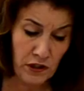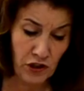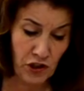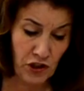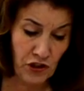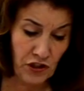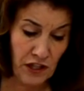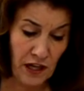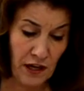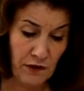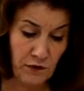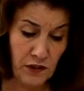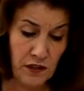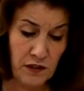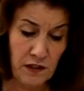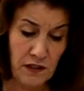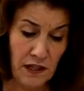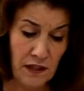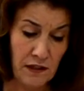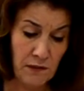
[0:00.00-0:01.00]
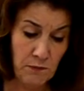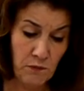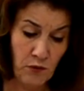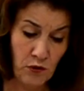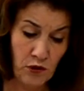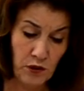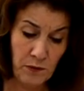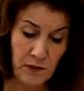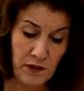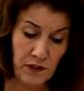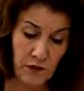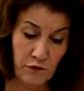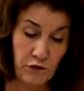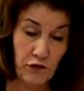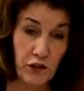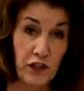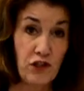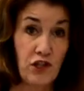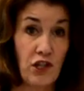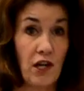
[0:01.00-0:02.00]
just cover it and then put them in the
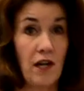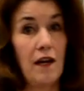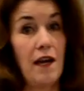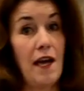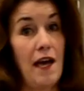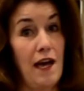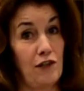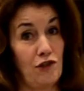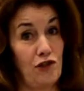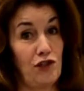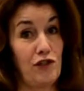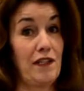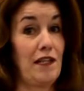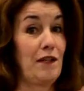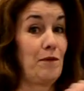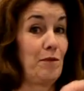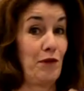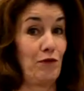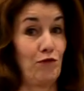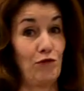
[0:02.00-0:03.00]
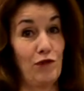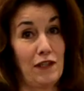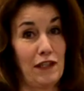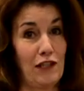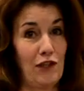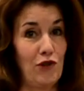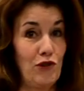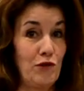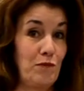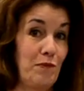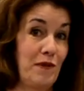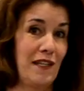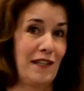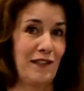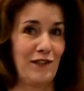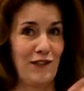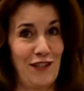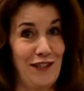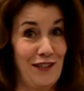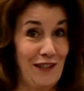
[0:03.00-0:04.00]
fridge. Actually, that'd be really good
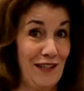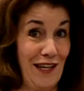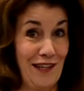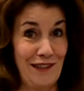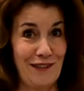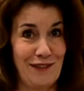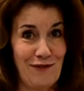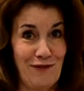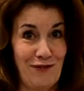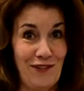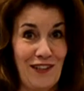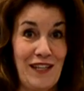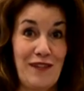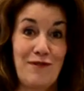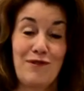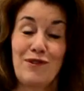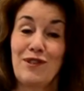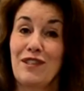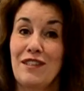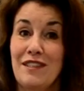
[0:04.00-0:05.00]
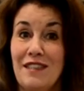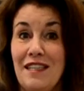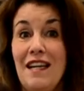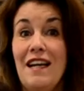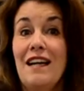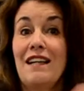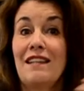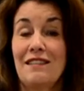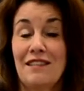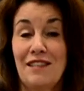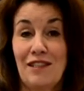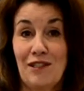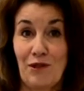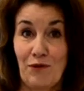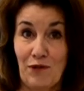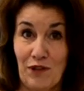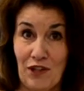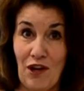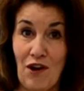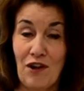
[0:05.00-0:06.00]
because it'd get the flavor, you know,
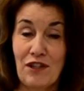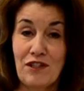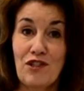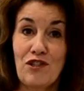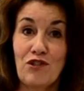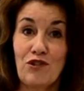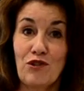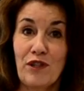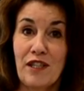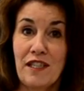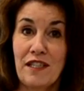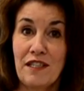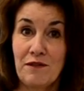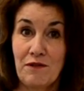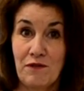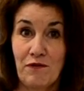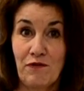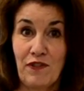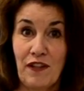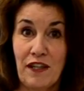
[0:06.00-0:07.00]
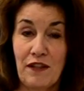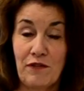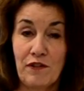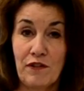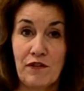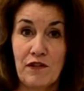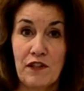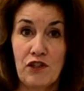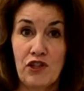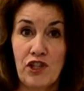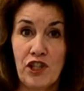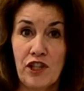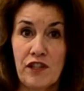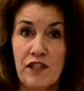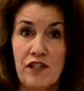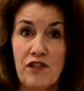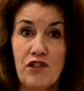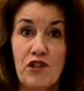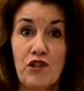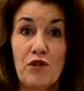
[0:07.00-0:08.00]
the concentrated flavor of the
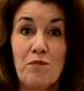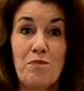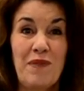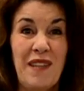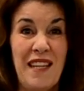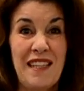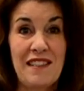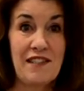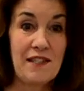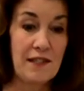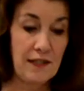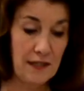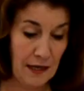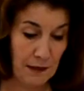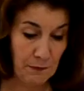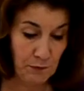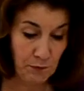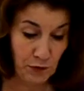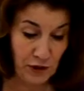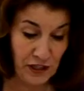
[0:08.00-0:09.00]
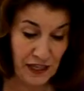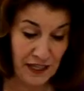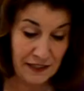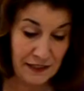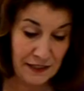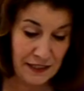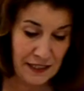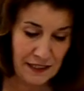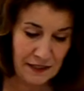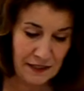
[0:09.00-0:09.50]
cherry syrup plus that brandy.